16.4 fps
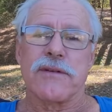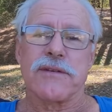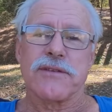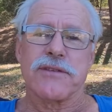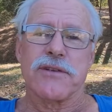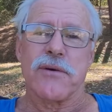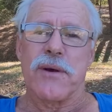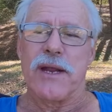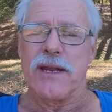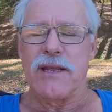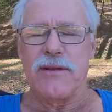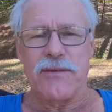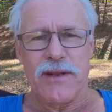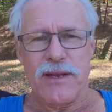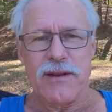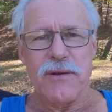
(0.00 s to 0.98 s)
There's no way to
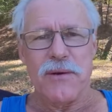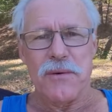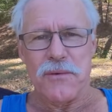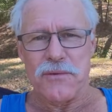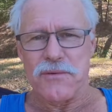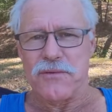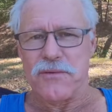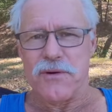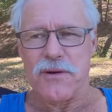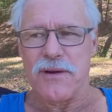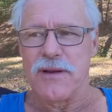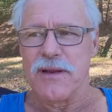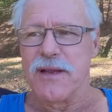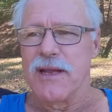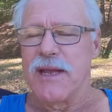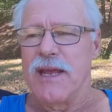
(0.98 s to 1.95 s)
even get a hold of her.
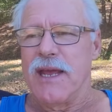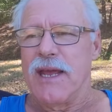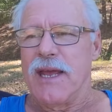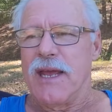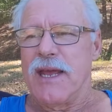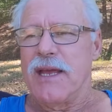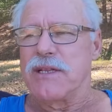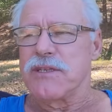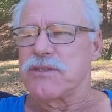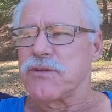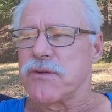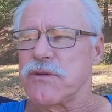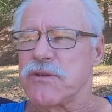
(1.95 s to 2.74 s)
And so